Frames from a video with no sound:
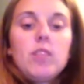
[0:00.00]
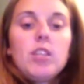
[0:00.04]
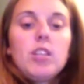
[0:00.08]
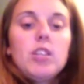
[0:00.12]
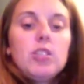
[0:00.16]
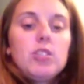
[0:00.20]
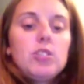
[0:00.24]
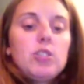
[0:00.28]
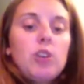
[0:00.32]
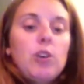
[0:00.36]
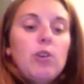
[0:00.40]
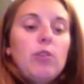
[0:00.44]

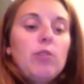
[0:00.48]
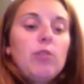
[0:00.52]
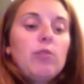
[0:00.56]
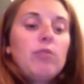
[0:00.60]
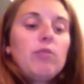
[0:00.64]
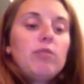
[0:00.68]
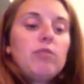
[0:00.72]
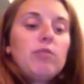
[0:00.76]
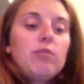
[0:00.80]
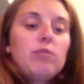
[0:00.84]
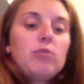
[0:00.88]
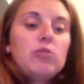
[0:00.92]
So
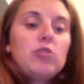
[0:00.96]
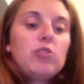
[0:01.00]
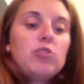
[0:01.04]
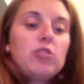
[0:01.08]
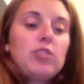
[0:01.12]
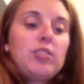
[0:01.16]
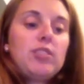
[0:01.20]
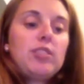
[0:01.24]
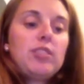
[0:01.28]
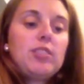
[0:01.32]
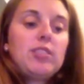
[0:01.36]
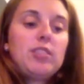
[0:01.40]
those are
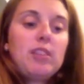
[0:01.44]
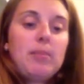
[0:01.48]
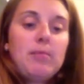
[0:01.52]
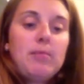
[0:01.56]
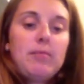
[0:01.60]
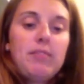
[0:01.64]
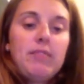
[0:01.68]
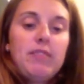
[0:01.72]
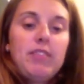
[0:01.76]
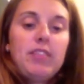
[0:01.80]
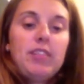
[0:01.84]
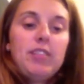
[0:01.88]
just some
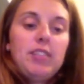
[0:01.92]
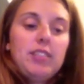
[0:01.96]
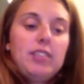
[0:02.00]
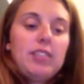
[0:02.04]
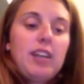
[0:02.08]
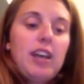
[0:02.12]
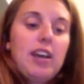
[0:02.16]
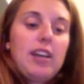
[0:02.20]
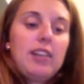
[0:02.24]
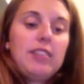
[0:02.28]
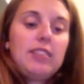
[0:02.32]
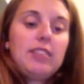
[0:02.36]
of the
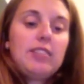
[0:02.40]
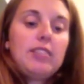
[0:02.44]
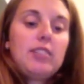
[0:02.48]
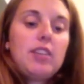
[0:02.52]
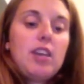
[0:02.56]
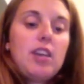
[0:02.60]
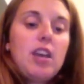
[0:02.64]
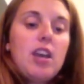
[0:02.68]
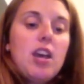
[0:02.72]
designs.